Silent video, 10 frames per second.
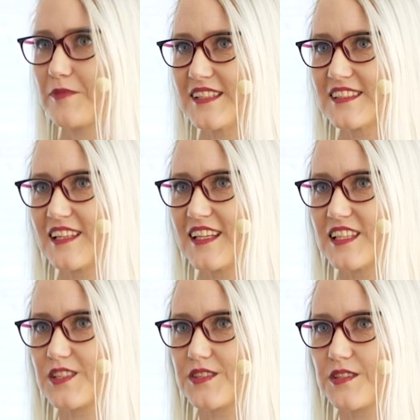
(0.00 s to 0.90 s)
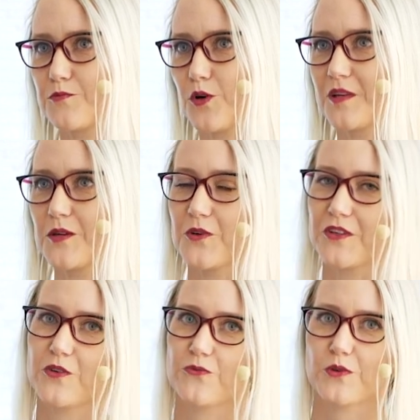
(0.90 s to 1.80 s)
best ideas probably won't
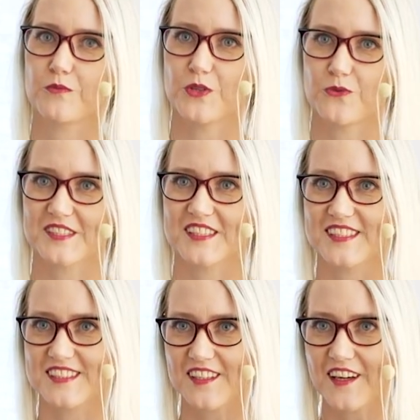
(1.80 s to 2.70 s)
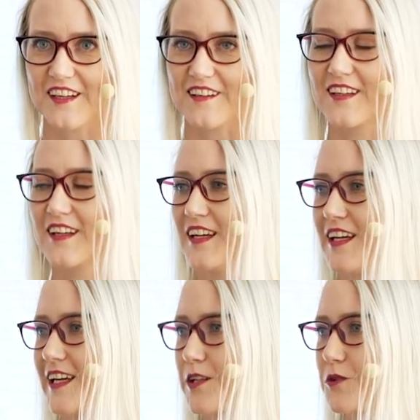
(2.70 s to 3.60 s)
come from you as a designer.
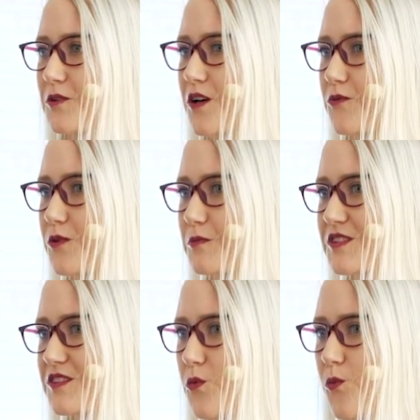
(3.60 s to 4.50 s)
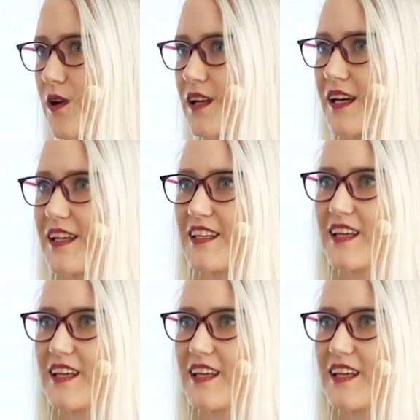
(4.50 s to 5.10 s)
It will come from someone, and it